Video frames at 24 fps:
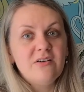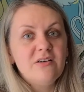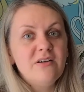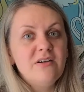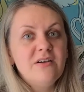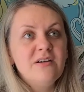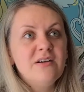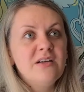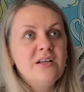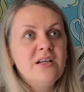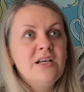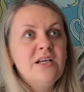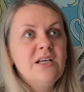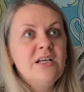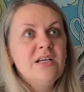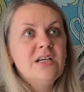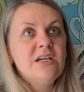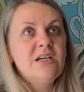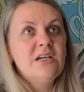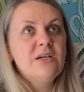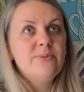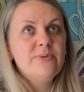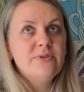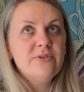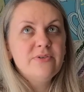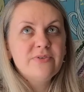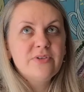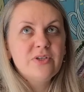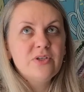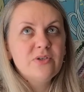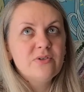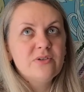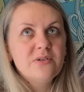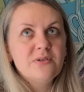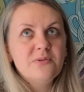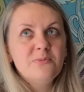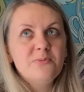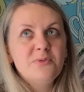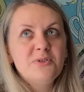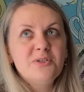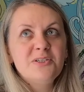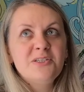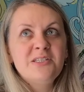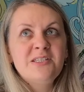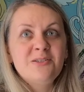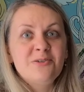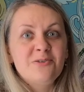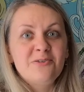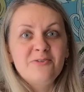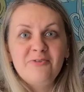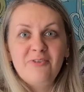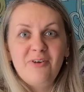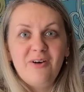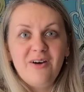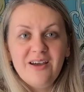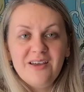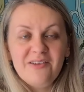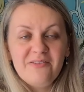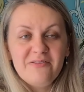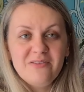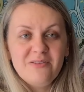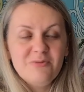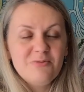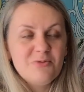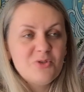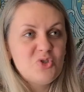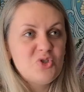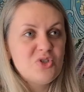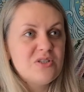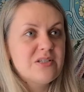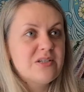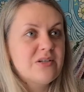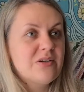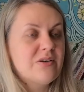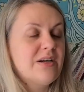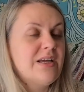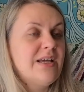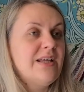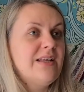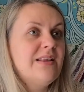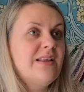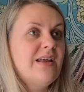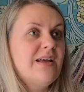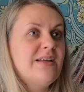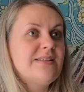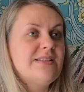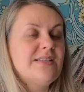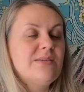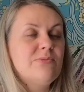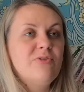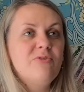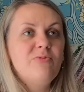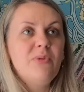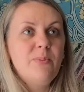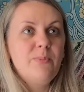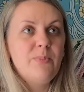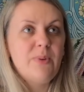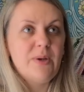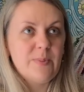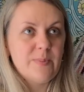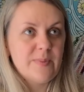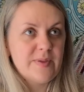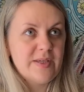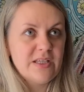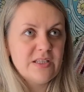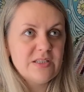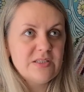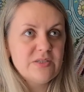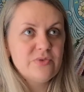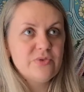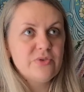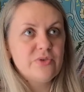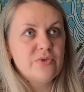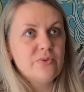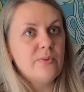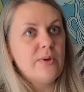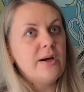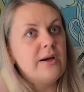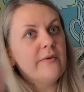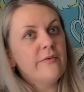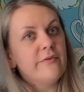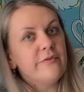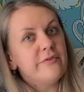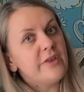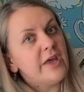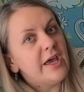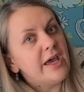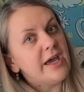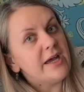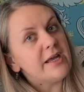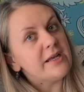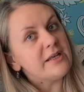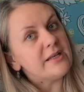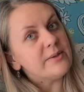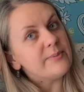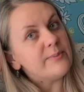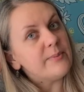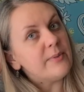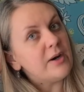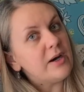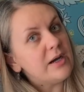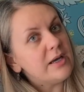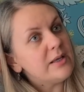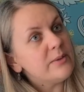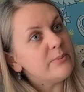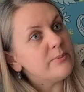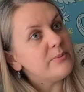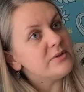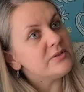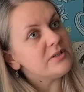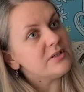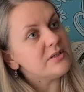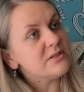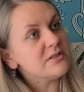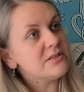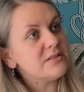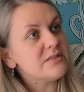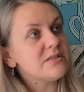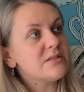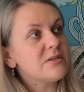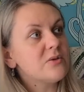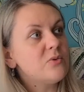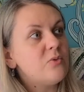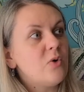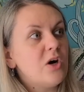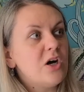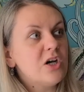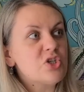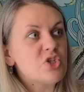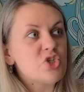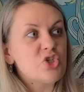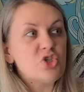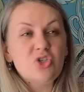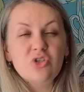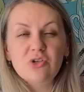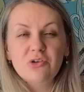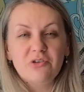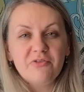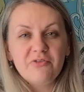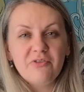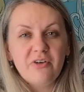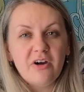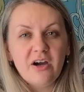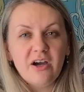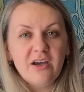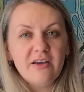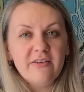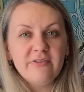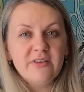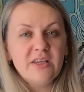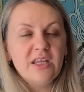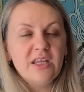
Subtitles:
A couple of cucumbers survived, which is great, and some of my pumpkins survived, and my butternut squash survived.